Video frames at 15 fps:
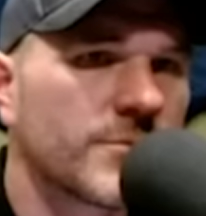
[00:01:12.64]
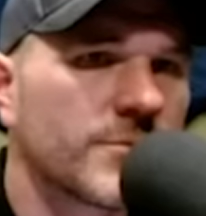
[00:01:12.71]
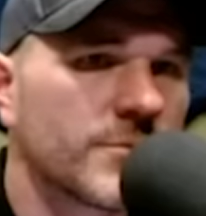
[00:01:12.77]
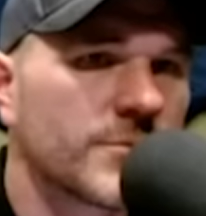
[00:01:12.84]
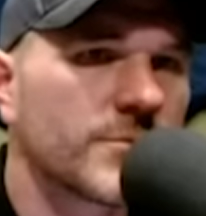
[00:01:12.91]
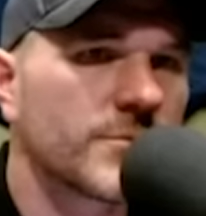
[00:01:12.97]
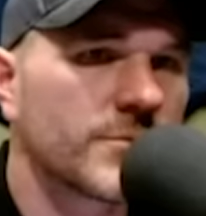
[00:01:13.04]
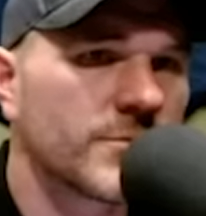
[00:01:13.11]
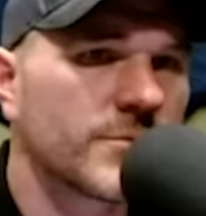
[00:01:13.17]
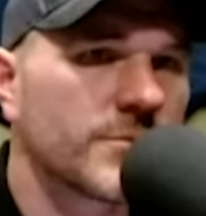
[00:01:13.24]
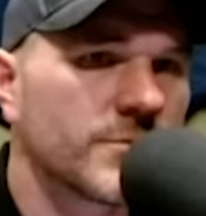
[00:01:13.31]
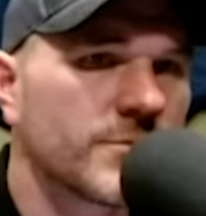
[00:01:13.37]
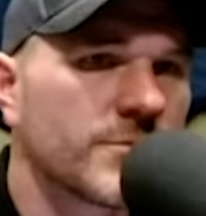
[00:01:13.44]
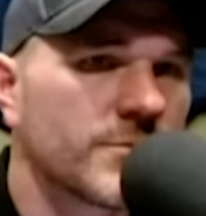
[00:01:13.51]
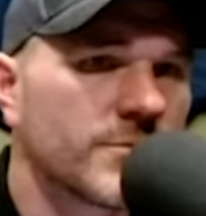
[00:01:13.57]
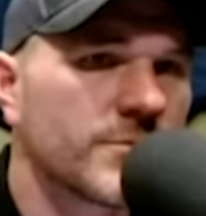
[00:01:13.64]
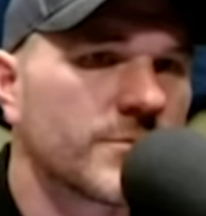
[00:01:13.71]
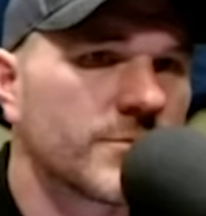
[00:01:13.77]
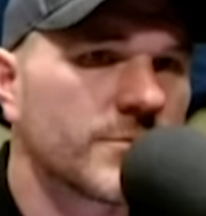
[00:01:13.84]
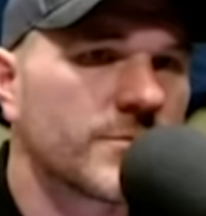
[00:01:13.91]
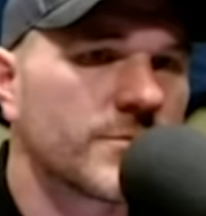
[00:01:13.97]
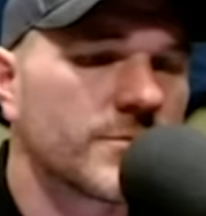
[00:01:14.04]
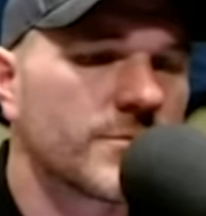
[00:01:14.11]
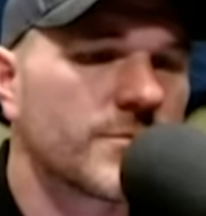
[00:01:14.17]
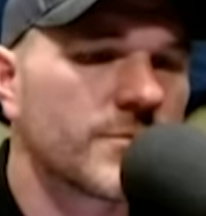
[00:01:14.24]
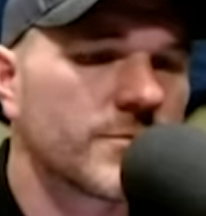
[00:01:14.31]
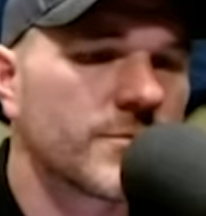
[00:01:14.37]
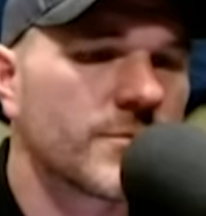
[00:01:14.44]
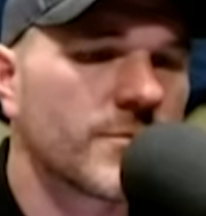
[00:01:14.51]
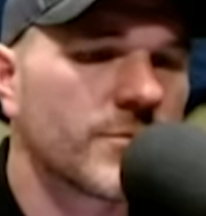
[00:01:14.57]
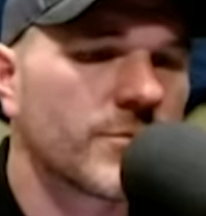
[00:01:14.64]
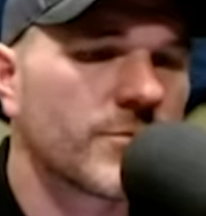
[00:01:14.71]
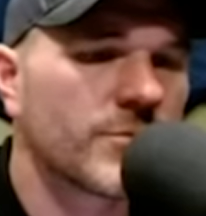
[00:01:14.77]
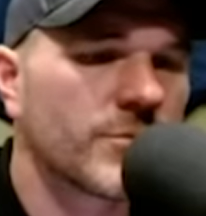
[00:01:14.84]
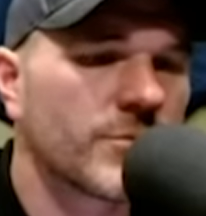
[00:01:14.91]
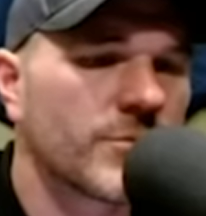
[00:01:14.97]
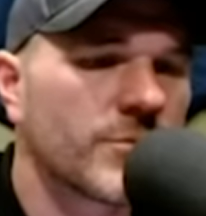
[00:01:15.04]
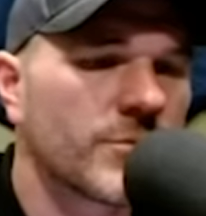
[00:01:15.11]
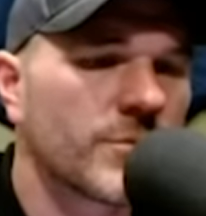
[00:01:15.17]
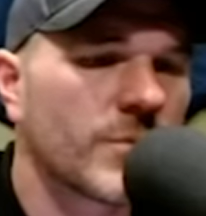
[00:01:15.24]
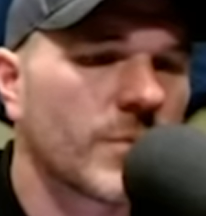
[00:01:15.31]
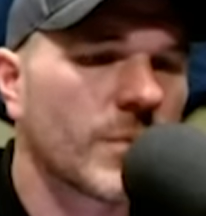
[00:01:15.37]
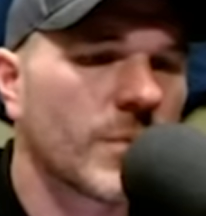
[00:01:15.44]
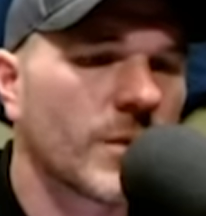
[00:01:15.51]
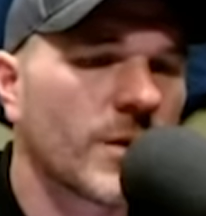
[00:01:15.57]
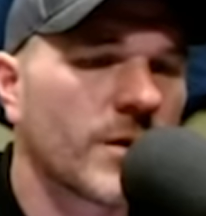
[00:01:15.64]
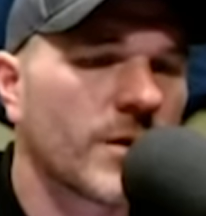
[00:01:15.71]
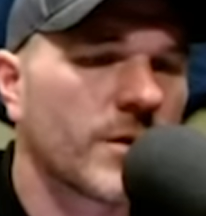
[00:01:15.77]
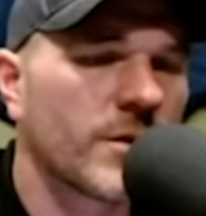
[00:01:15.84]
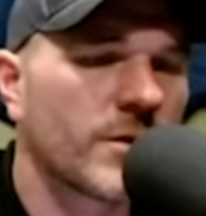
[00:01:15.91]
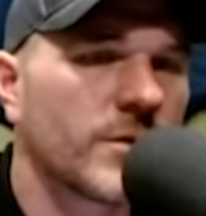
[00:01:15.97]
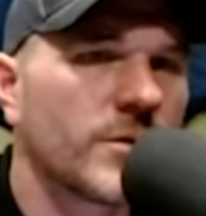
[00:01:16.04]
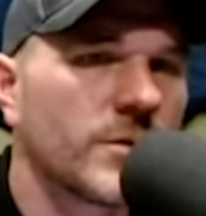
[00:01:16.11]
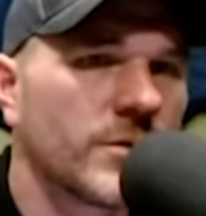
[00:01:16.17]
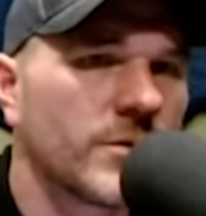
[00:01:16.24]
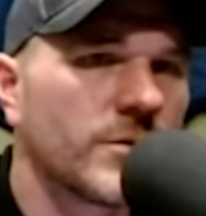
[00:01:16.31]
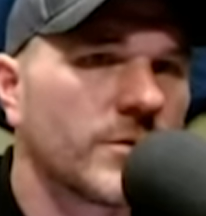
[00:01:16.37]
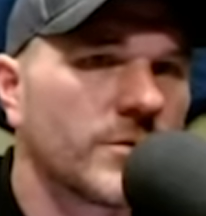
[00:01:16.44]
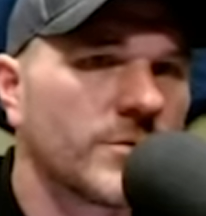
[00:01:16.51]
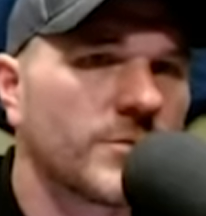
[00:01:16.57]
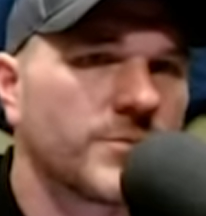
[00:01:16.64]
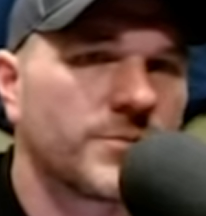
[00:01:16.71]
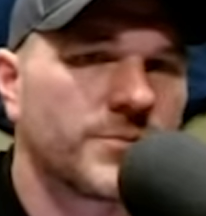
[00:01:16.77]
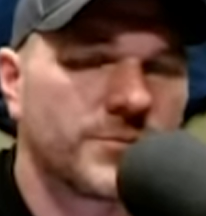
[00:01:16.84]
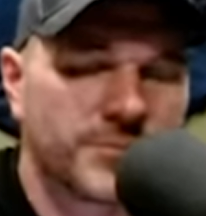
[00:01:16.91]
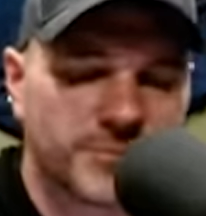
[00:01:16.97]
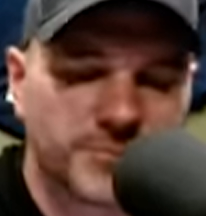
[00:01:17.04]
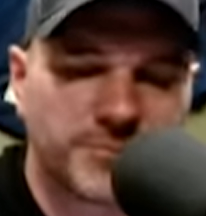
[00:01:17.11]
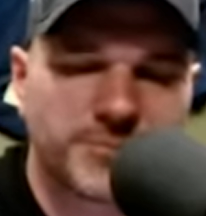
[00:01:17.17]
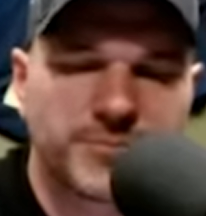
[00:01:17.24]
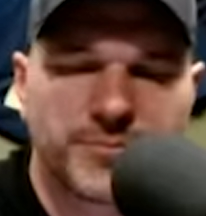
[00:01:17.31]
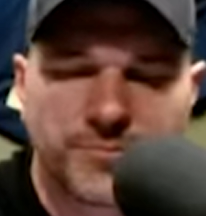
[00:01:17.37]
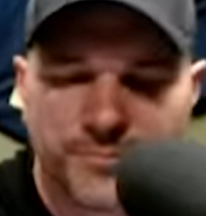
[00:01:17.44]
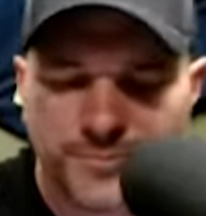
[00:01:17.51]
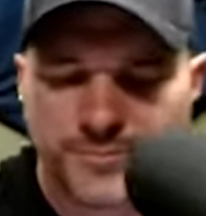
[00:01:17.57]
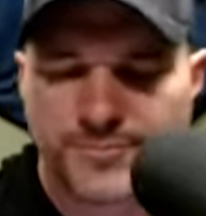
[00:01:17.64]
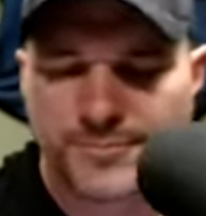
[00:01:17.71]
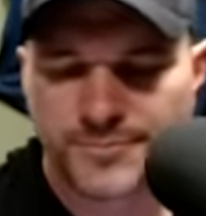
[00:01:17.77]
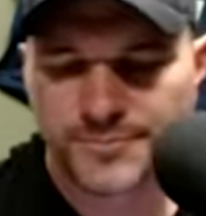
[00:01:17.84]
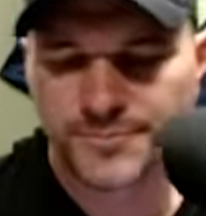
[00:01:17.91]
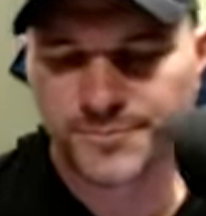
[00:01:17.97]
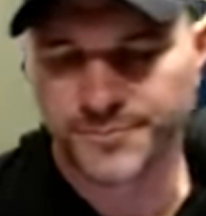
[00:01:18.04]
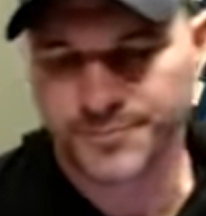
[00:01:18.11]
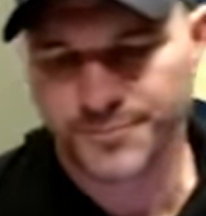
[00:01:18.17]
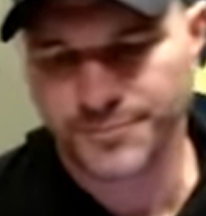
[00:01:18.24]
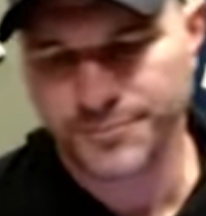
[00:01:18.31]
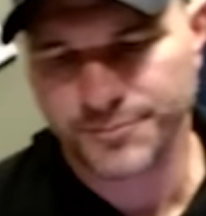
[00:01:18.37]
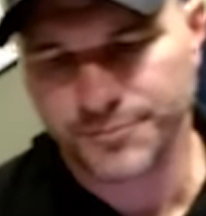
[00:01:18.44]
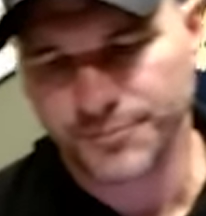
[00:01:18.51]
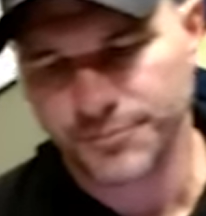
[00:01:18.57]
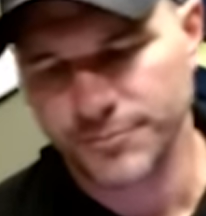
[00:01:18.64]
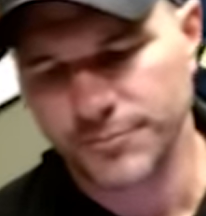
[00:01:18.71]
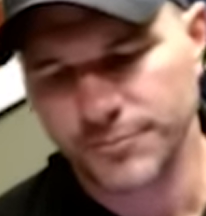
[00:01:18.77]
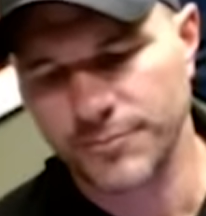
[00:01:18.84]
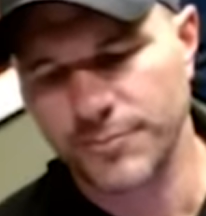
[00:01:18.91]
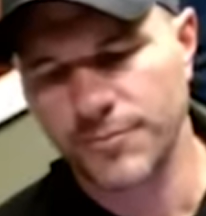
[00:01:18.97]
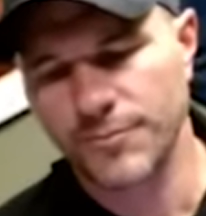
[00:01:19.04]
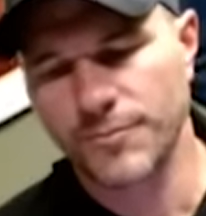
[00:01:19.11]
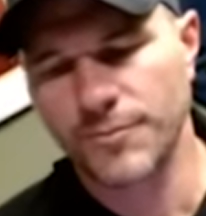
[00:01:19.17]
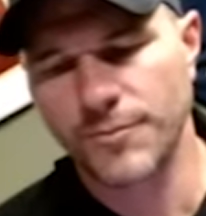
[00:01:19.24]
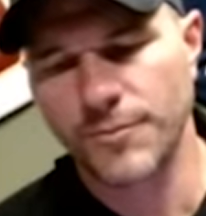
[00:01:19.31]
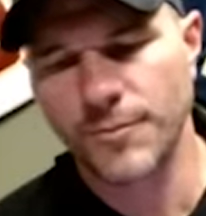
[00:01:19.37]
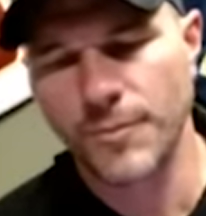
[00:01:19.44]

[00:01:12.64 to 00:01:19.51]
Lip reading: No words are spoken by the person on screen.